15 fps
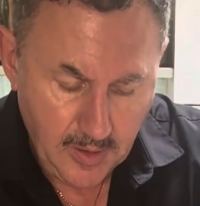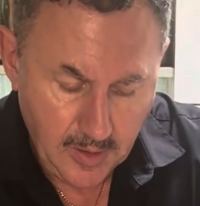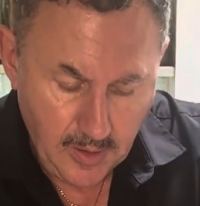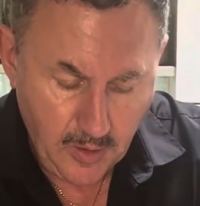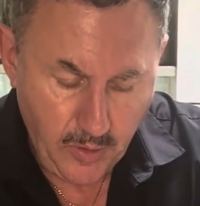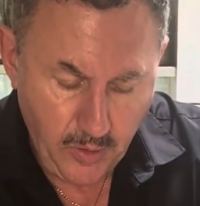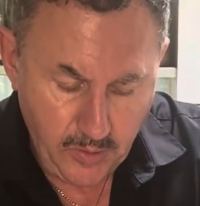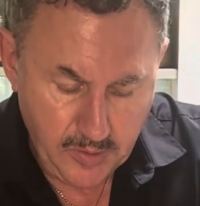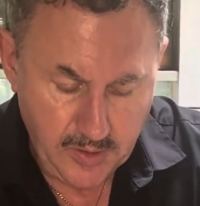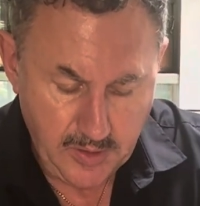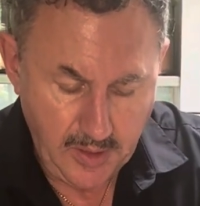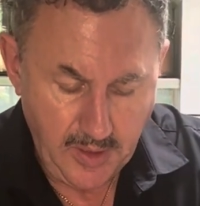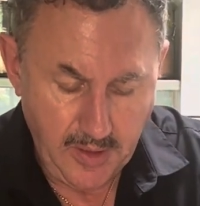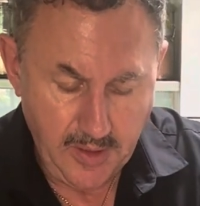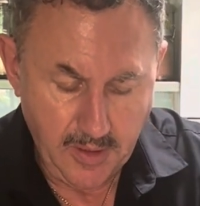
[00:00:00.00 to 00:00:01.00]
cooked
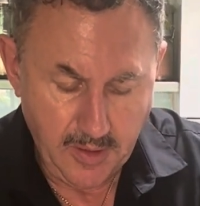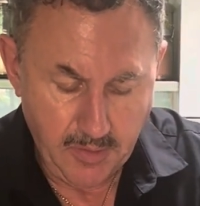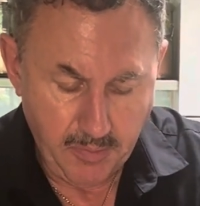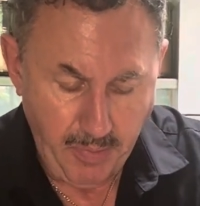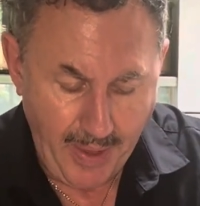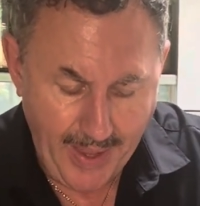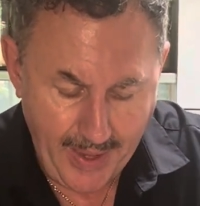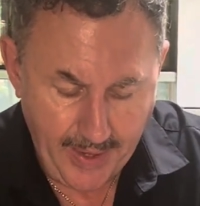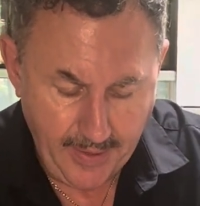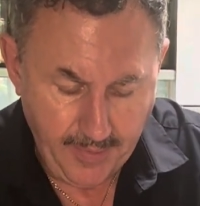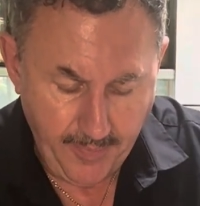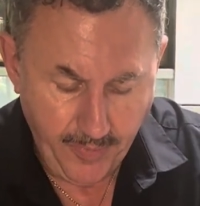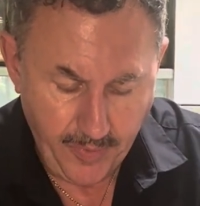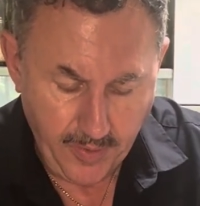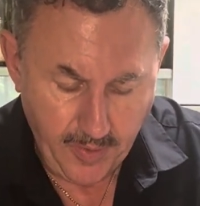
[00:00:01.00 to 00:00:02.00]
in a pan
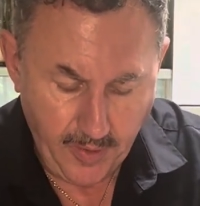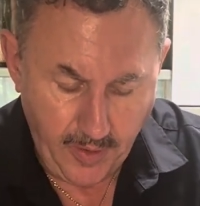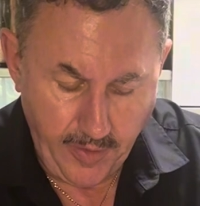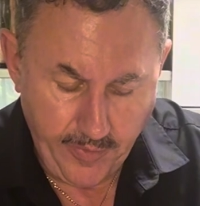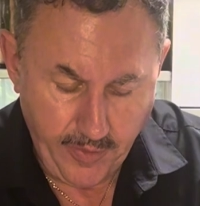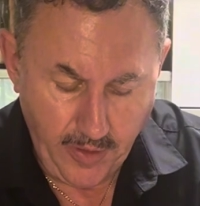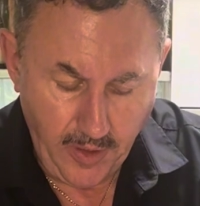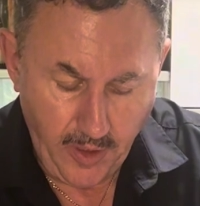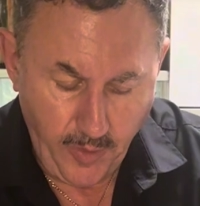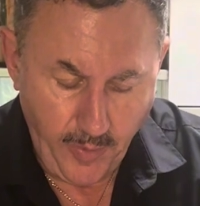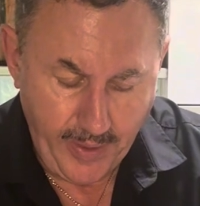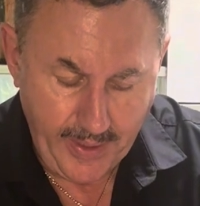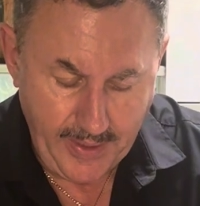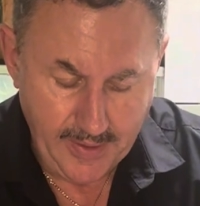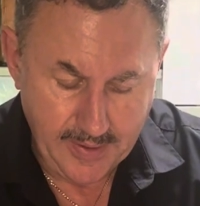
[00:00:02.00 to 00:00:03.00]
over a low
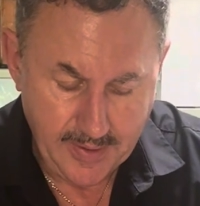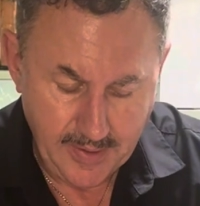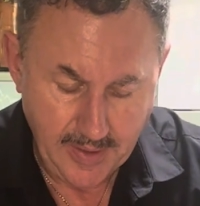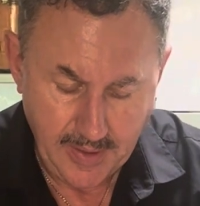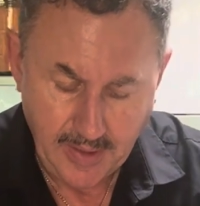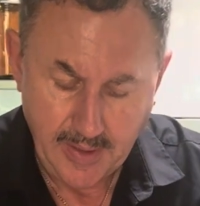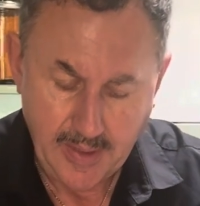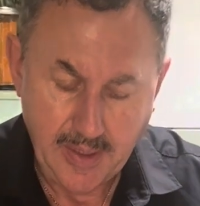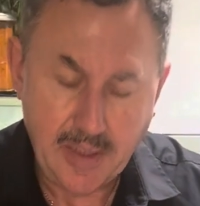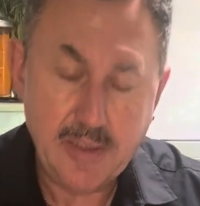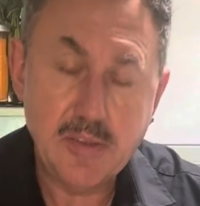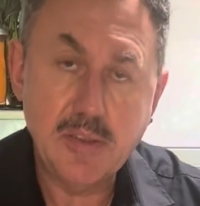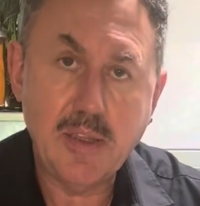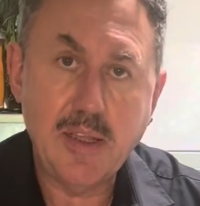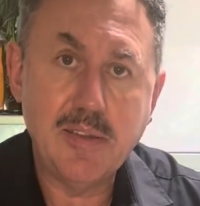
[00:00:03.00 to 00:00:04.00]
heat until
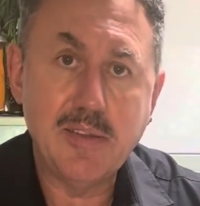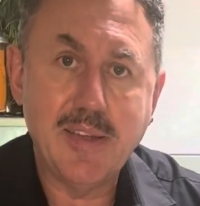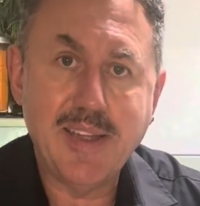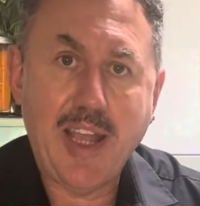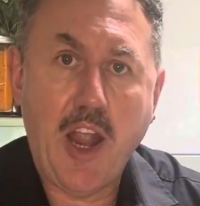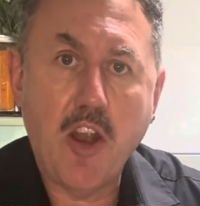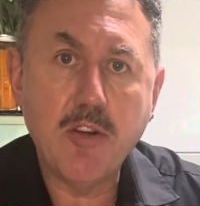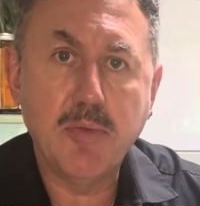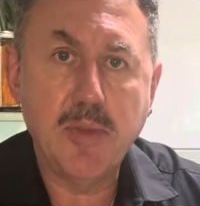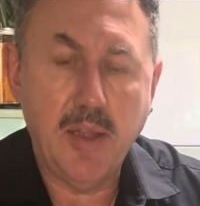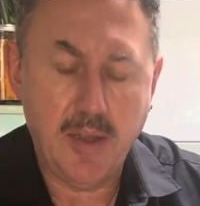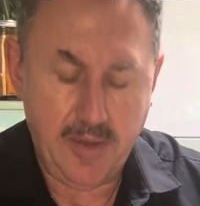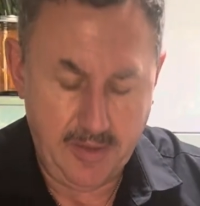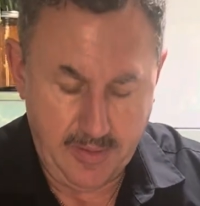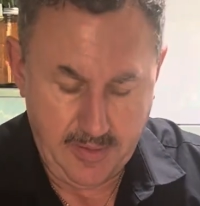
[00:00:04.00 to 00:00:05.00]
they sort of
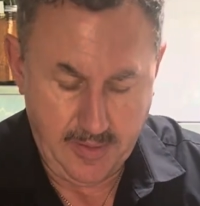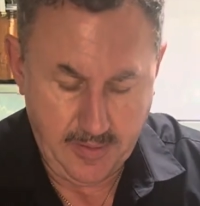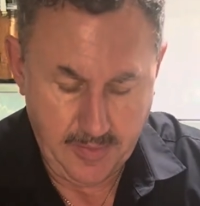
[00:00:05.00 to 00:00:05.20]
caramelise.